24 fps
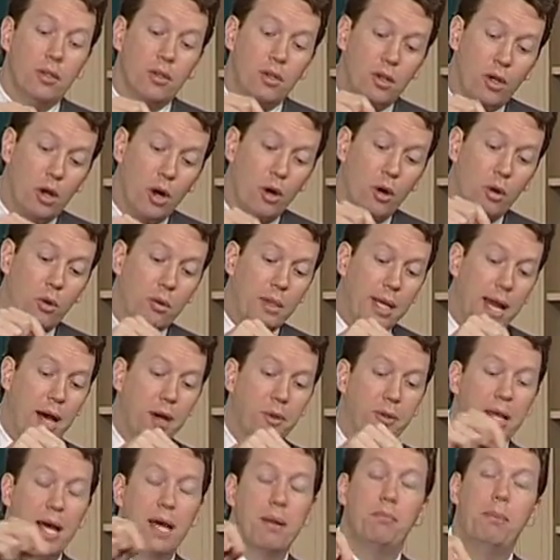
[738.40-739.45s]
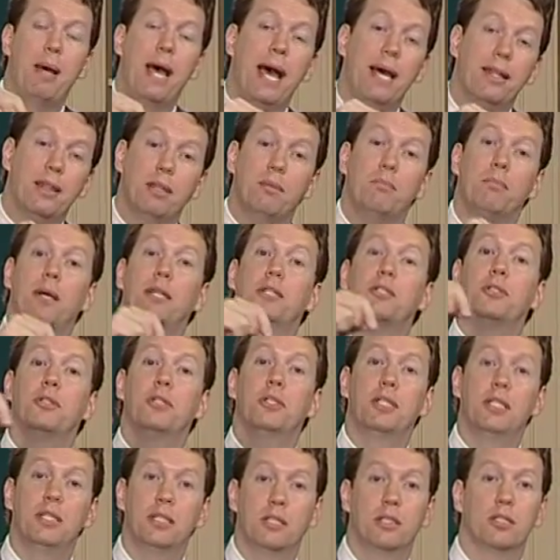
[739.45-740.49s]
go down that path and measure the
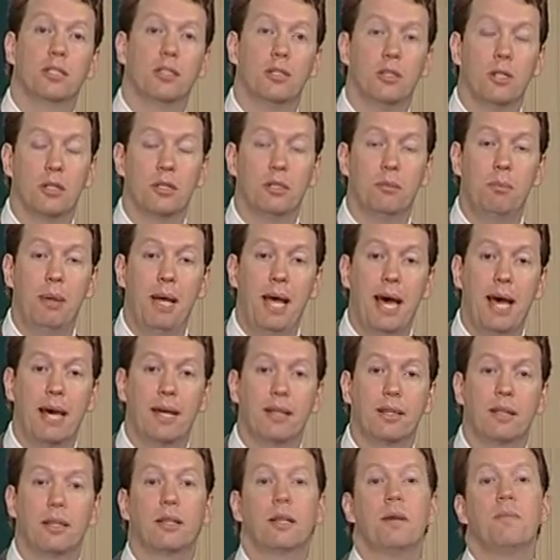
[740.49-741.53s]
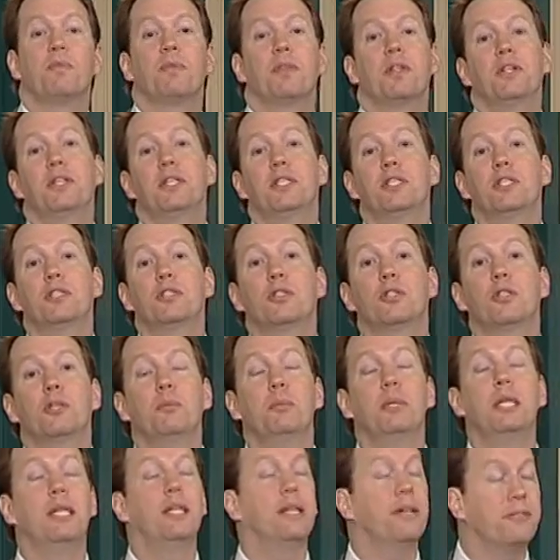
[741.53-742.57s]
distance along the path. The distance could
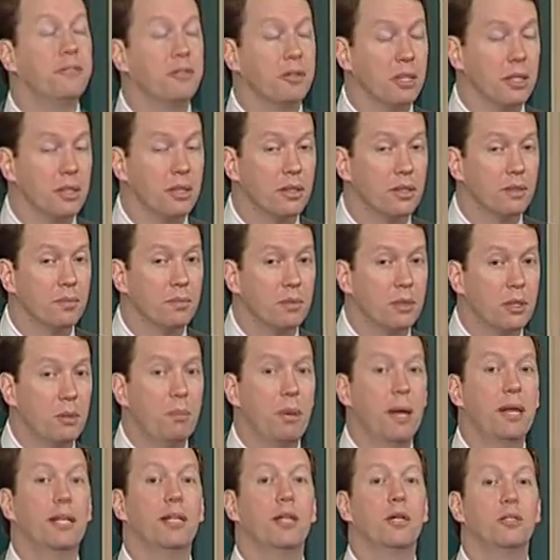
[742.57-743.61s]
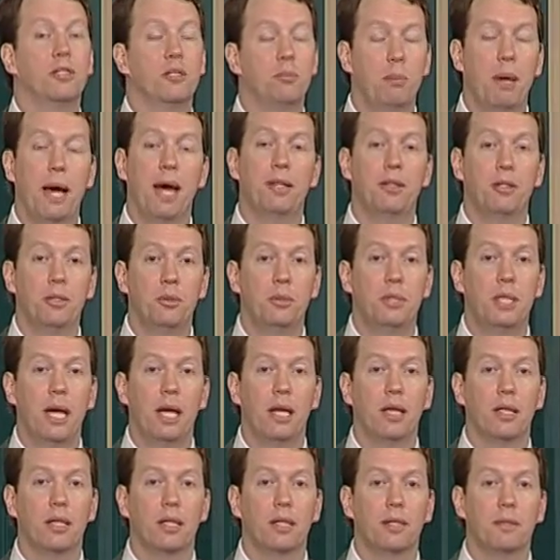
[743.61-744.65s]
be different depending on the path you
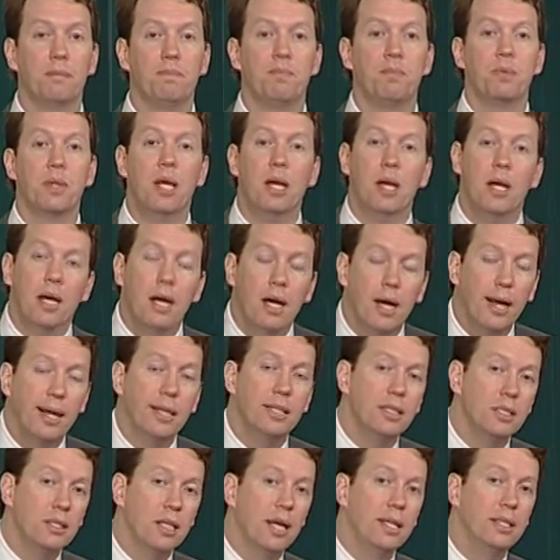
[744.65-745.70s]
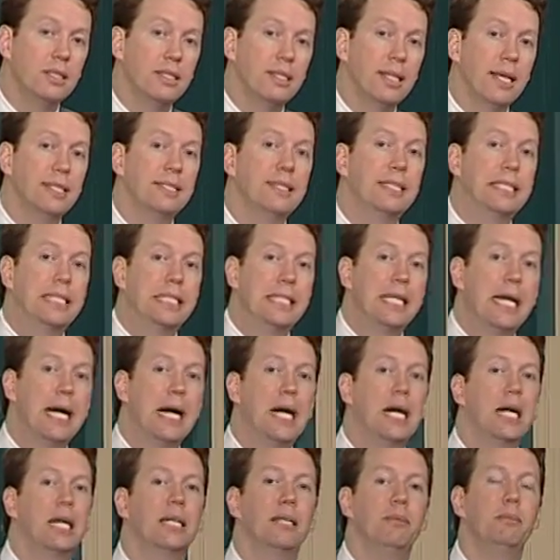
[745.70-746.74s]
take. Einstein says that
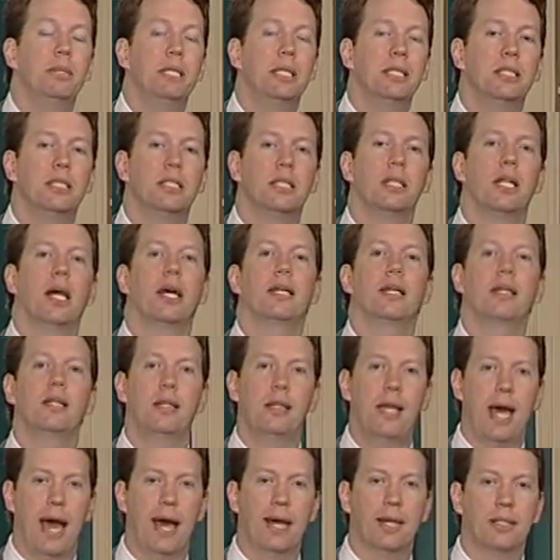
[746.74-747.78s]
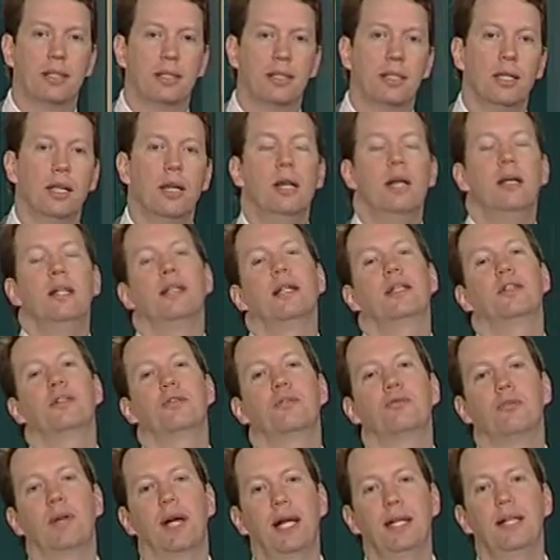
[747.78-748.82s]
time is like that the
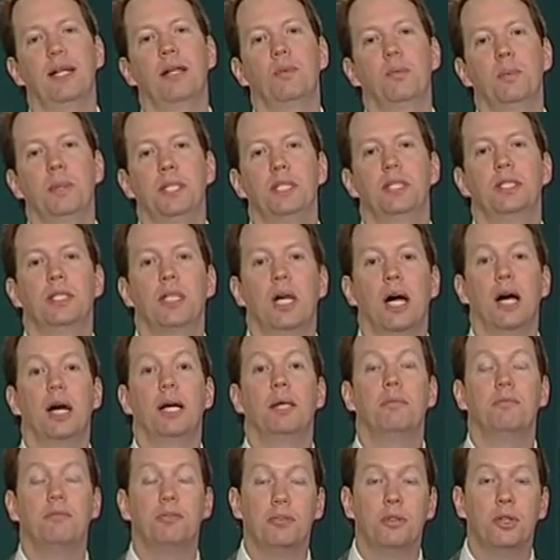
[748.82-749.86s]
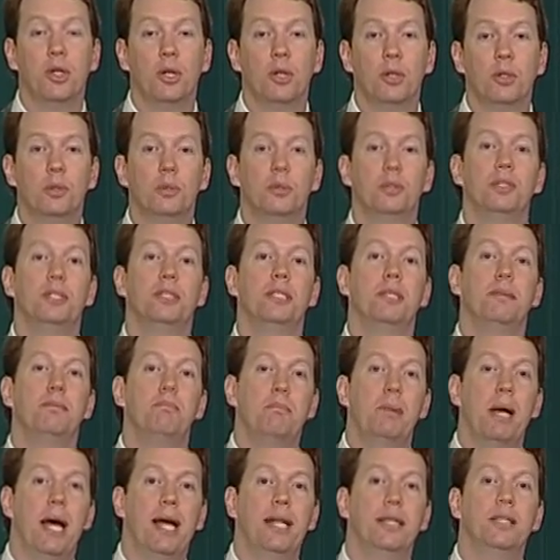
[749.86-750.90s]
rate at which time flows
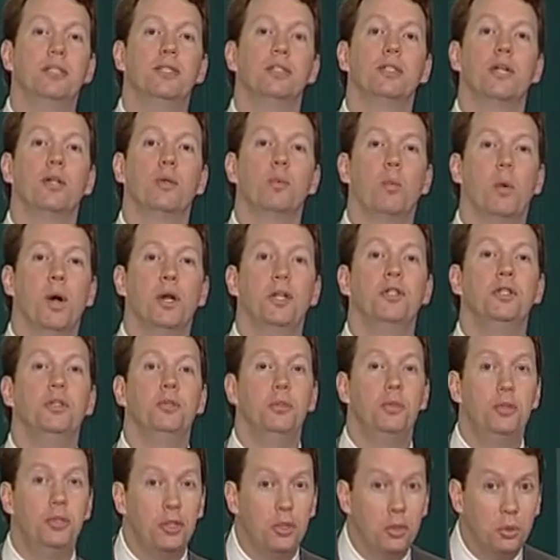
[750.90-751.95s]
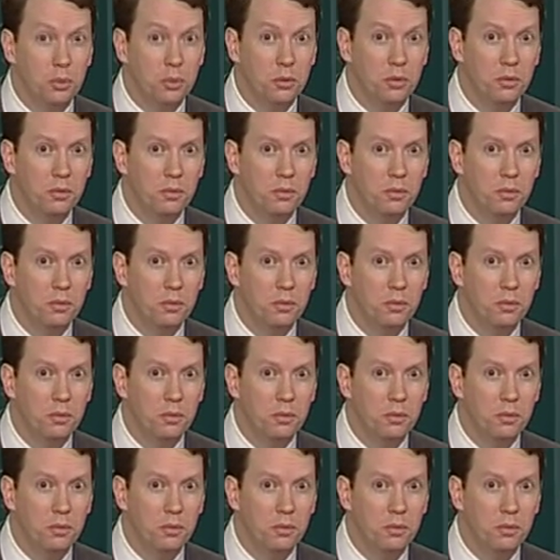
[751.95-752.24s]
depends on what you do.